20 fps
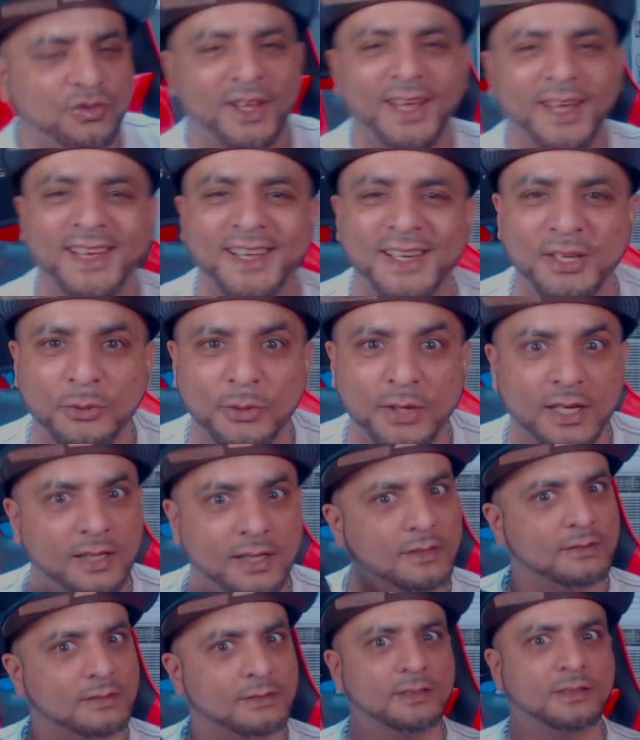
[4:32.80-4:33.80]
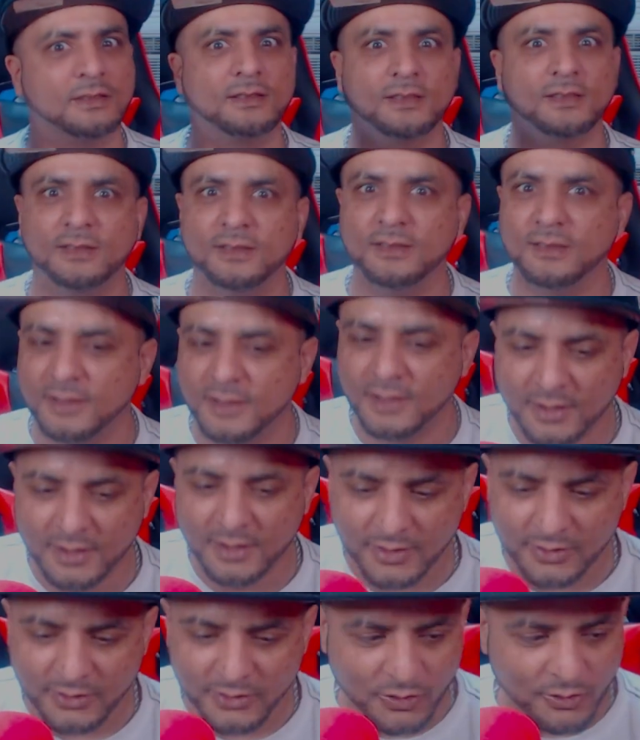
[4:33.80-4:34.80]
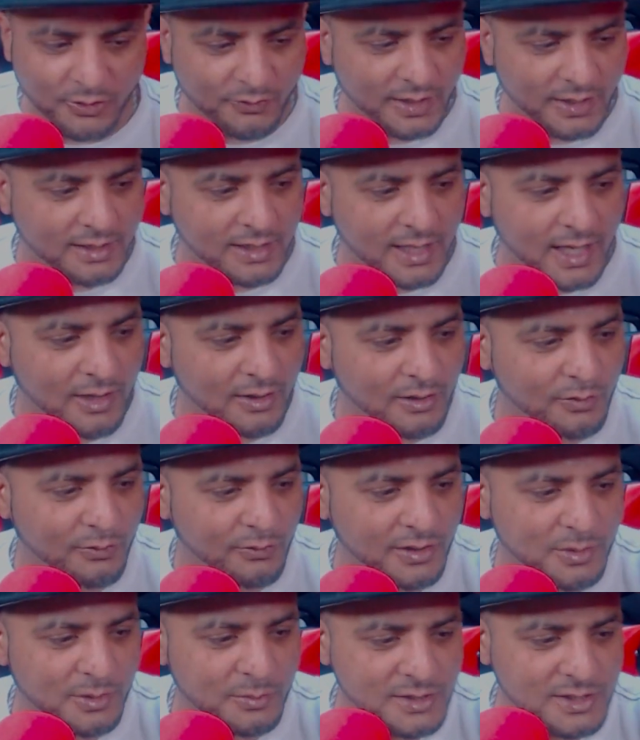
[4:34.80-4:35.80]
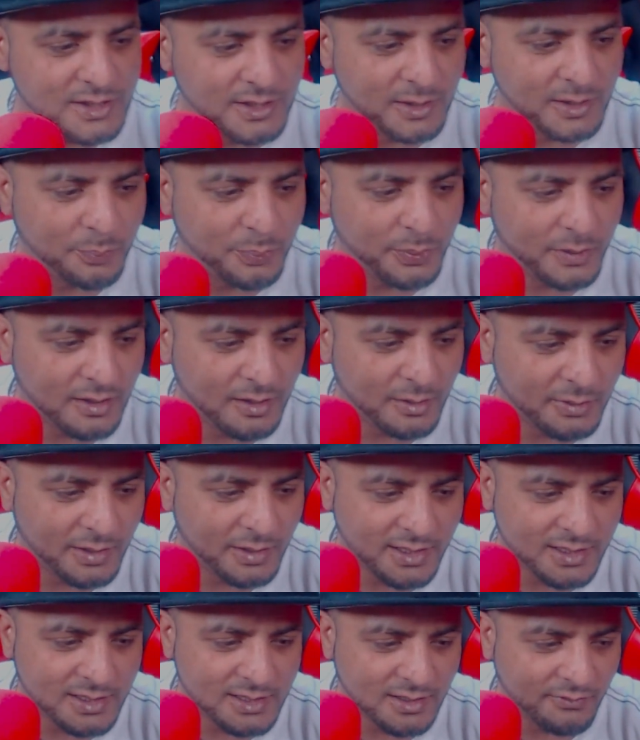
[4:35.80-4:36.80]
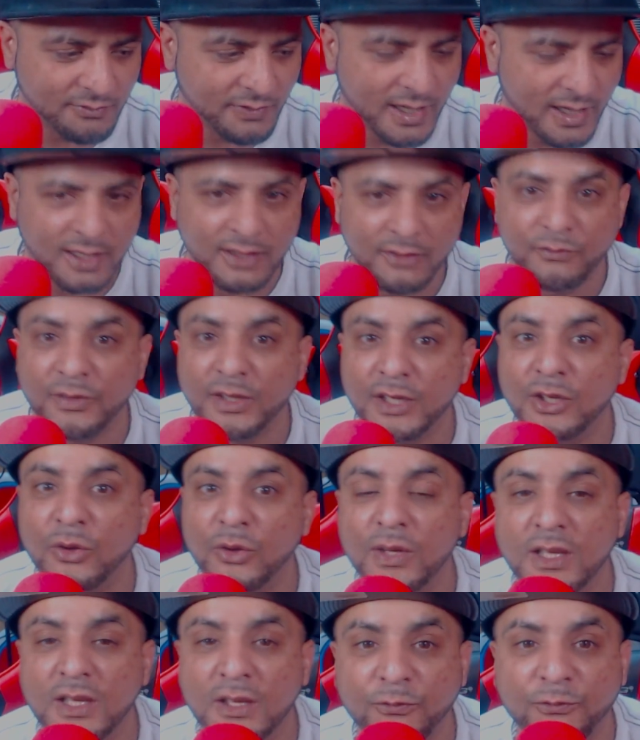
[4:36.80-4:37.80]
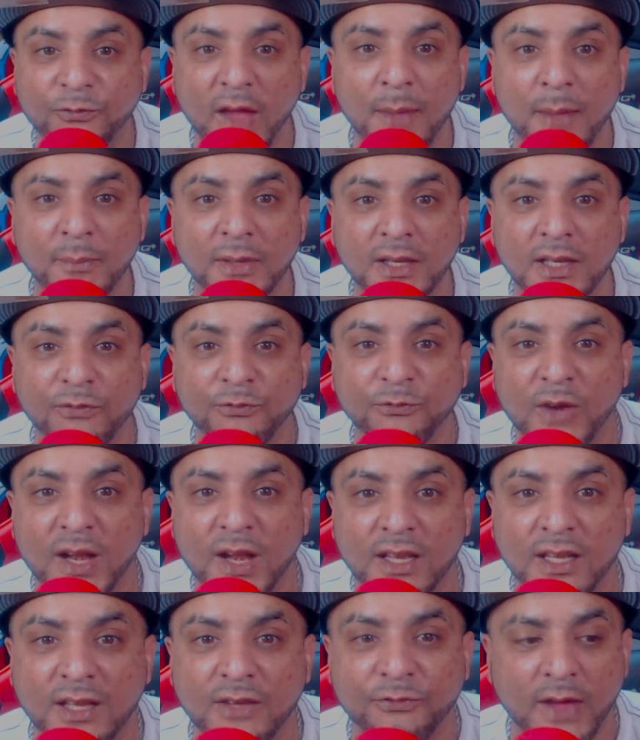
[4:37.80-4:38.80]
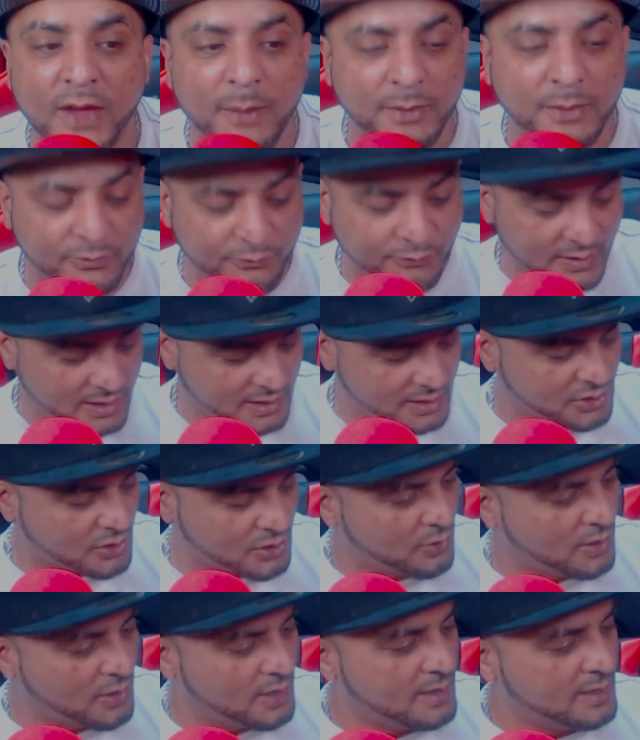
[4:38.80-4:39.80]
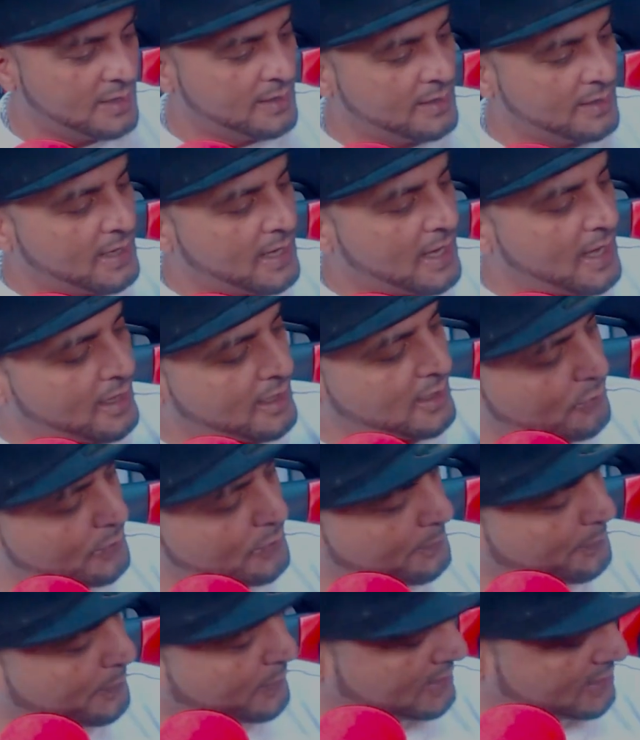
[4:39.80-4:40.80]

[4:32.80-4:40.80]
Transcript: Anyway, nobody, the algorithm is going to pick up like it's a violent video. It's family friendly, family friendly. So how can we put